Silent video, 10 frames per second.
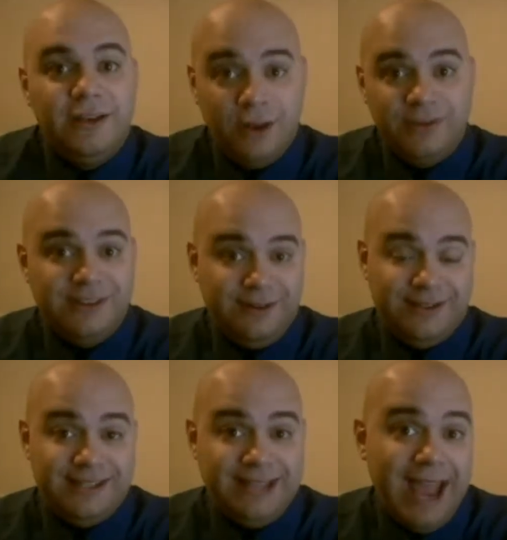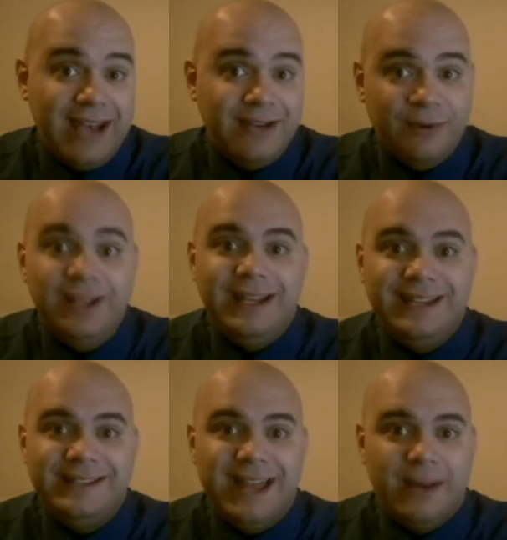No, seriously, the ending really
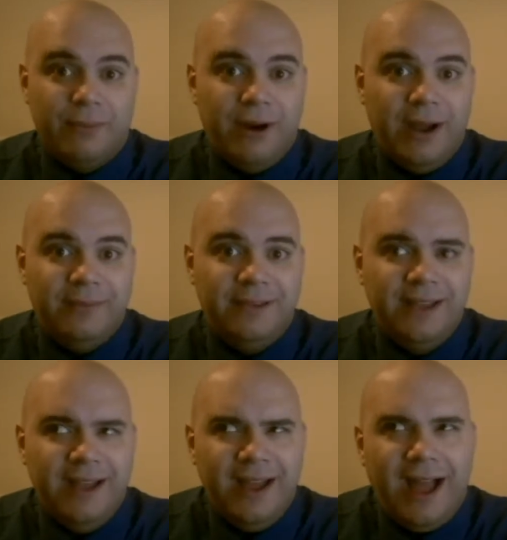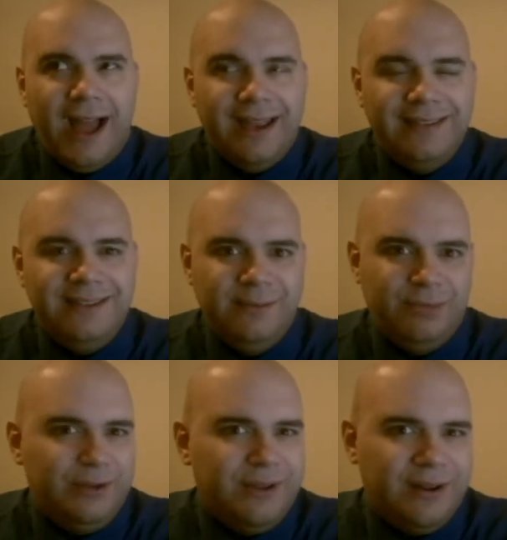is that abrupt. I guess they
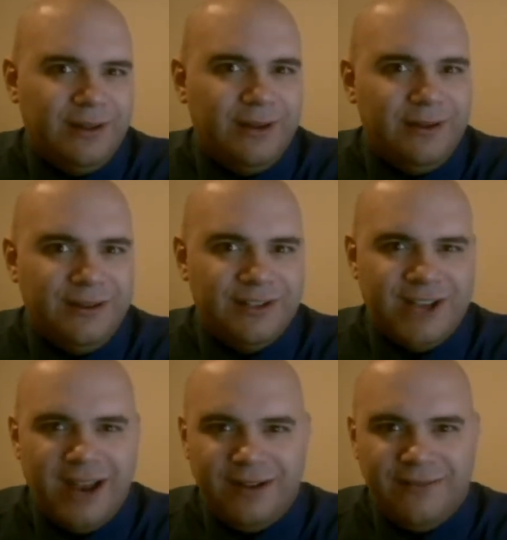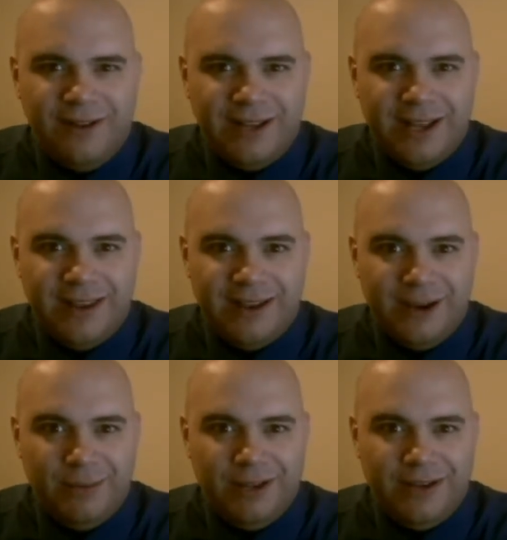blew their load on Shatner falling out of the
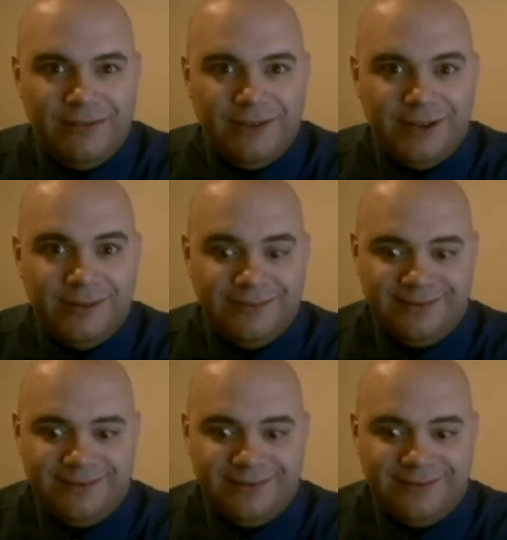airplane and figured,